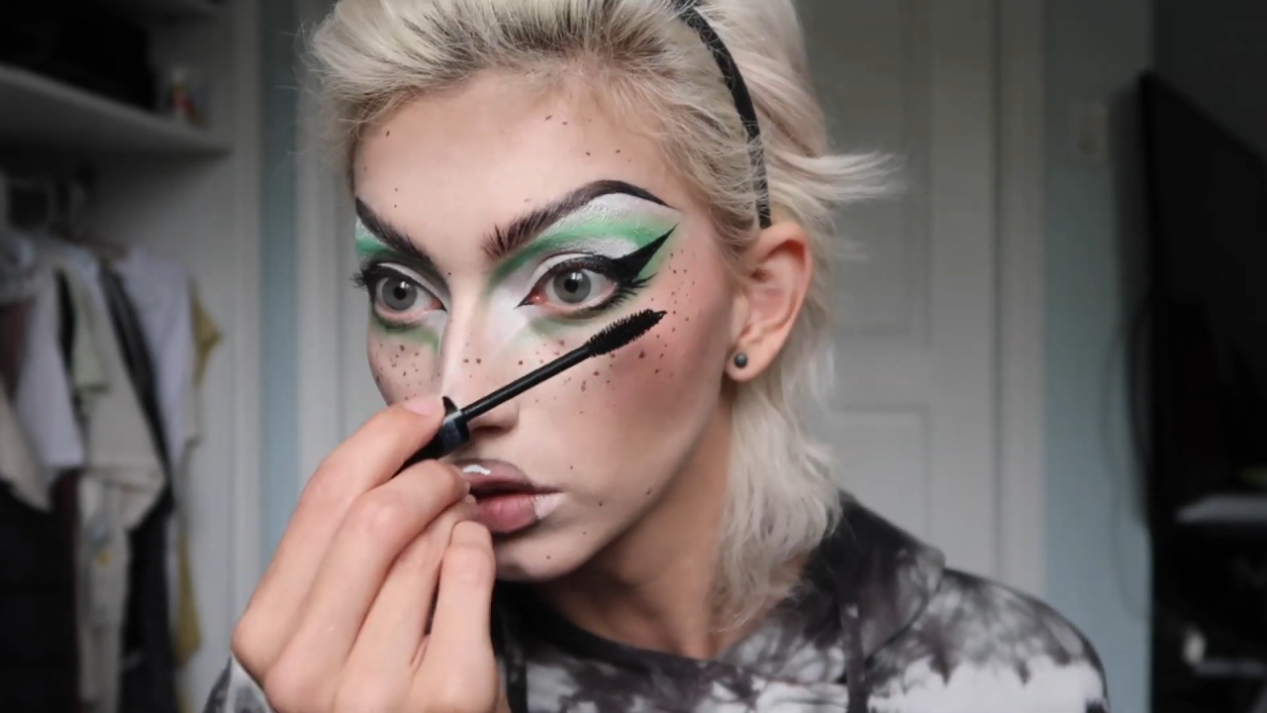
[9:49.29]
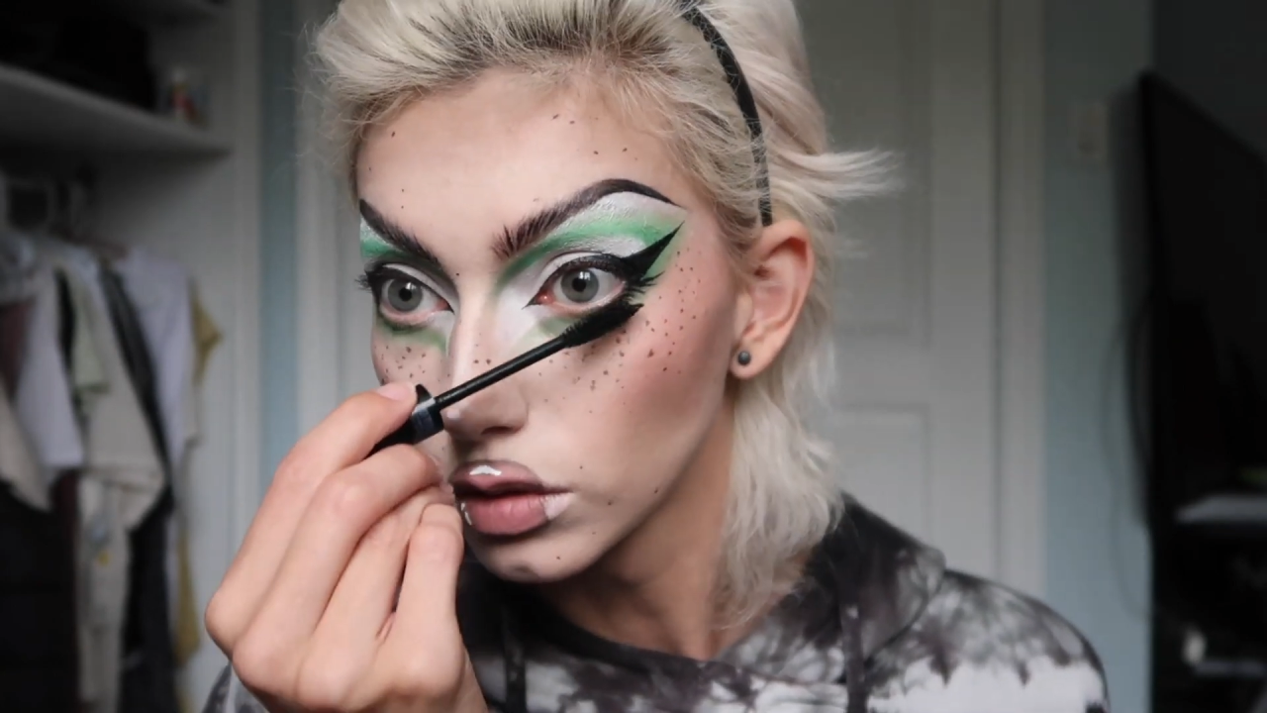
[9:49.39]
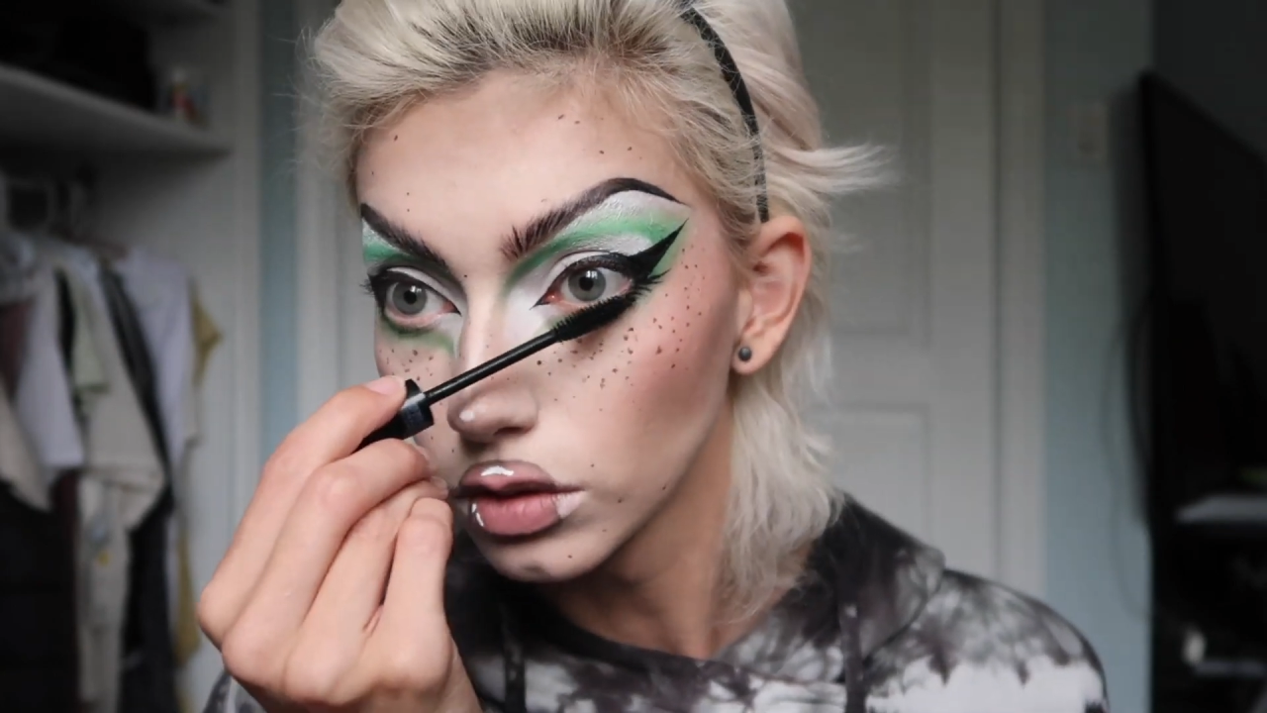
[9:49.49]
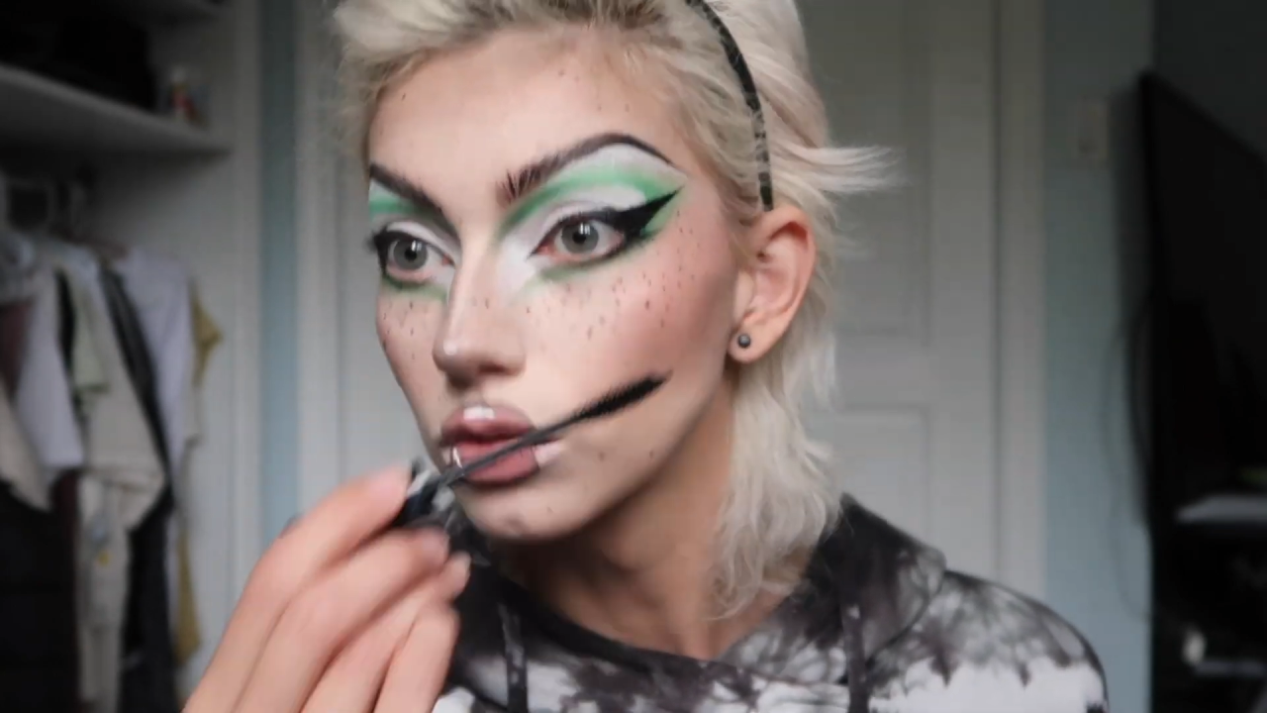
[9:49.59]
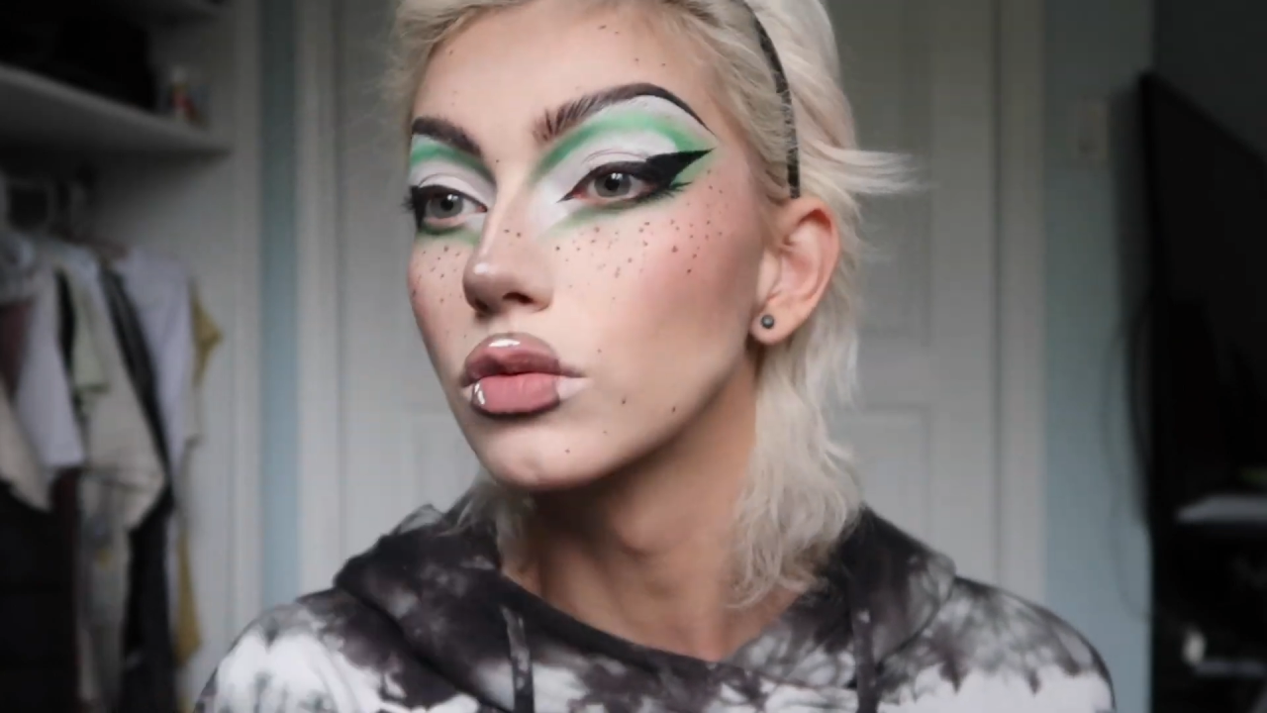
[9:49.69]

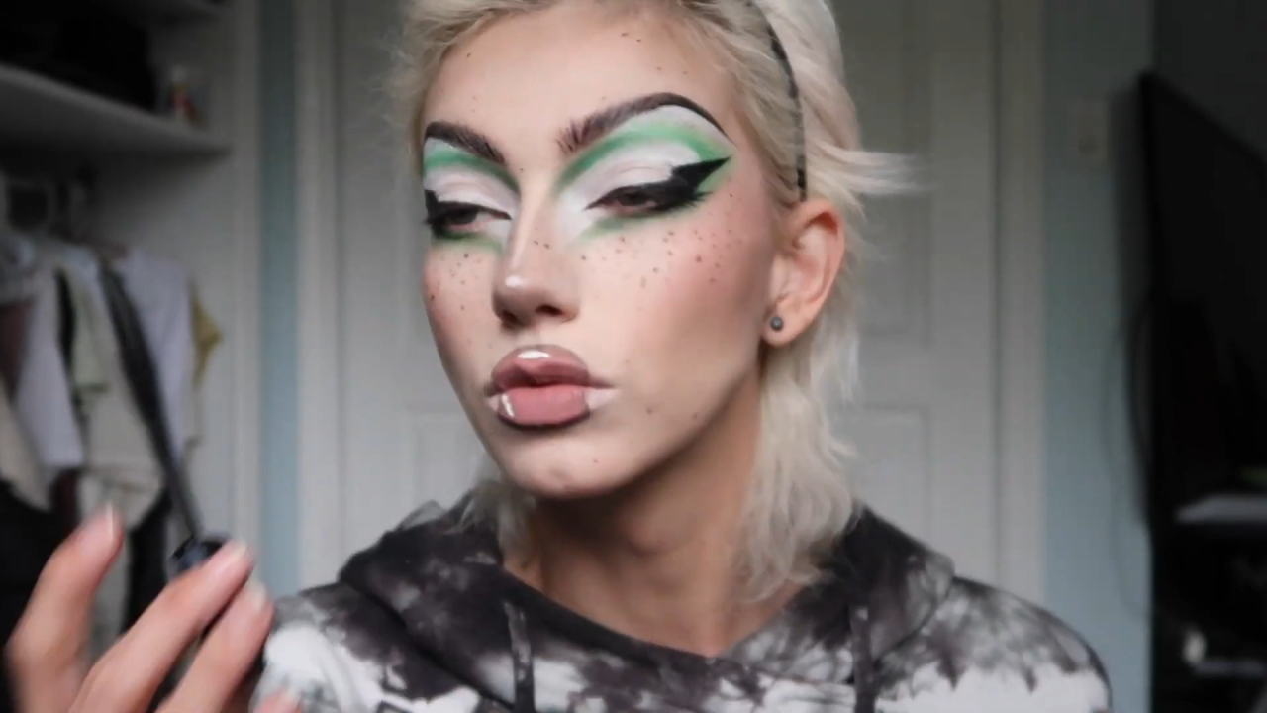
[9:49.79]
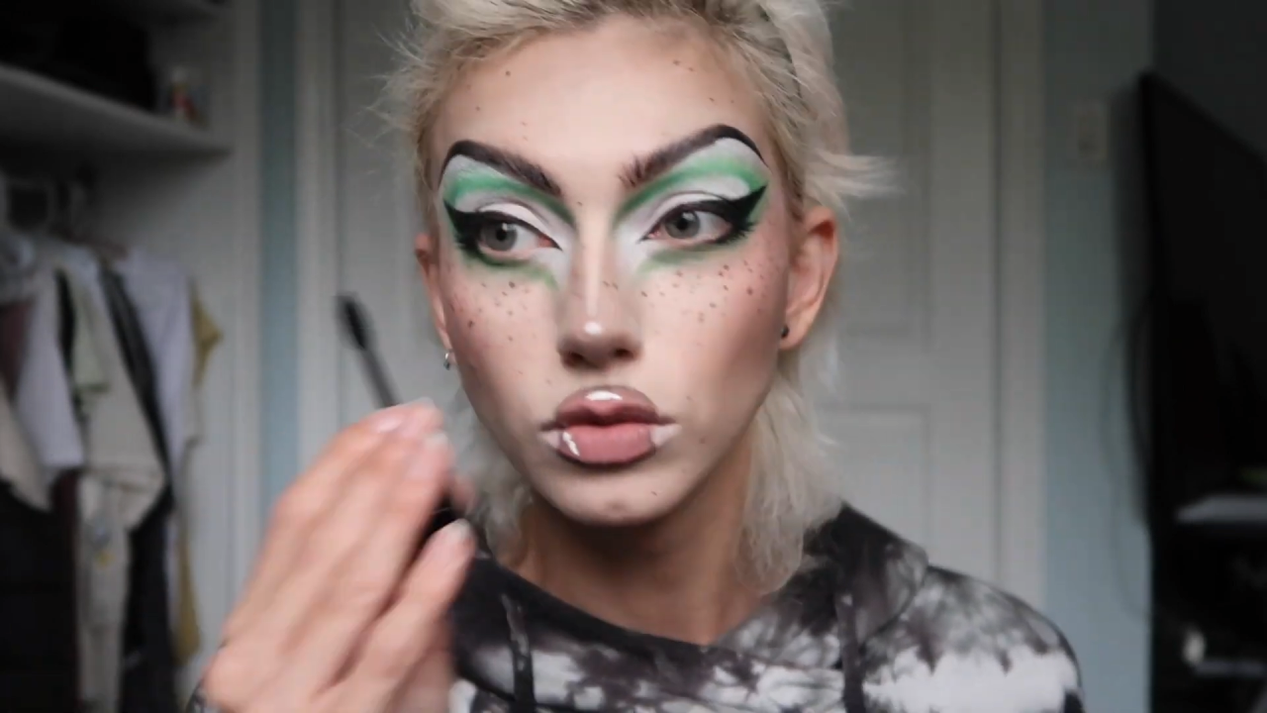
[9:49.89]
and get